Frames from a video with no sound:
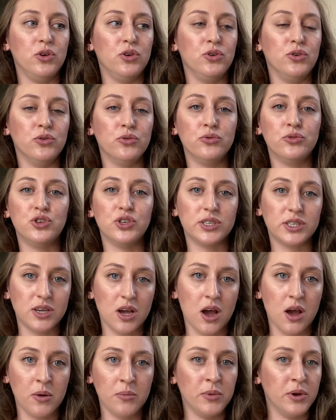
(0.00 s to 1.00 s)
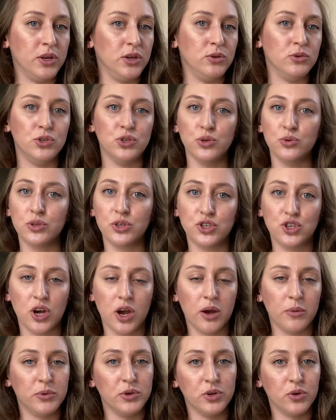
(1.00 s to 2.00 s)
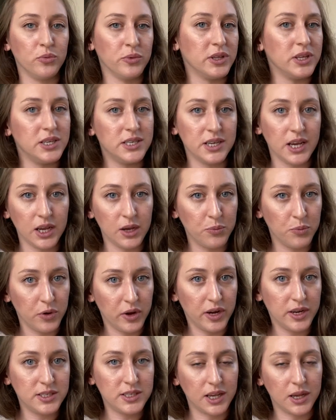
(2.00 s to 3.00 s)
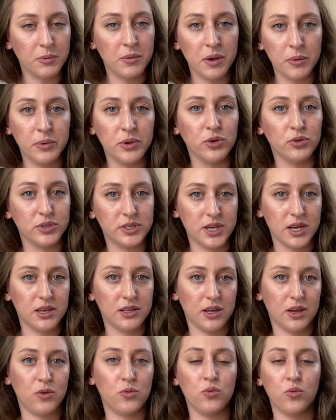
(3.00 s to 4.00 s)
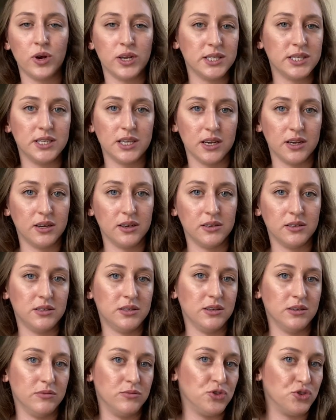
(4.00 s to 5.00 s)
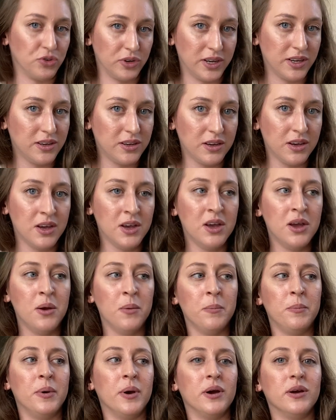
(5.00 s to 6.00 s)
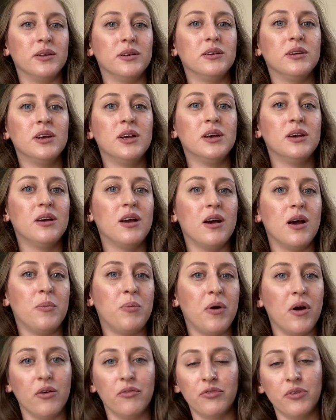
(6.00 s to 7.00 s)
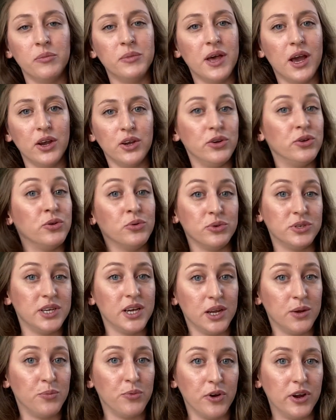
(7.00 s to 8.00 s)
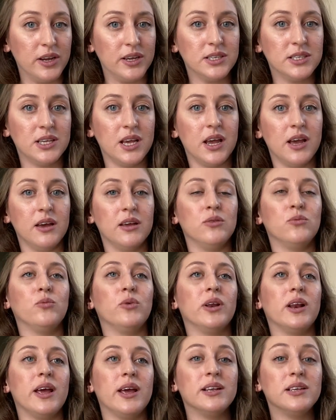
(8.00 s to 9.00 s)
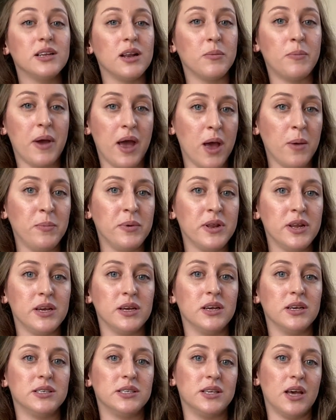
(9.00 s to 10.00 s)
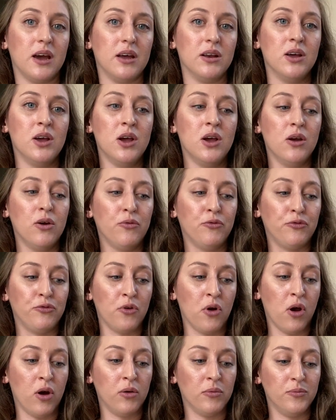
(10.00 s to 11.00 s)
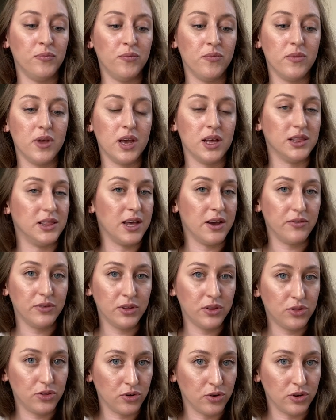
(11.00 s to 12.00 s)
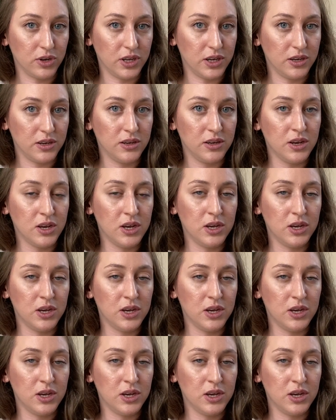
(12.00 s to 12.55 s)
you just come and you do the job. You don't really take breaks. Like maybe you'll take like 1 second to drink, but apart from that, you don't take breaks. And what ended up happening is that from 11:30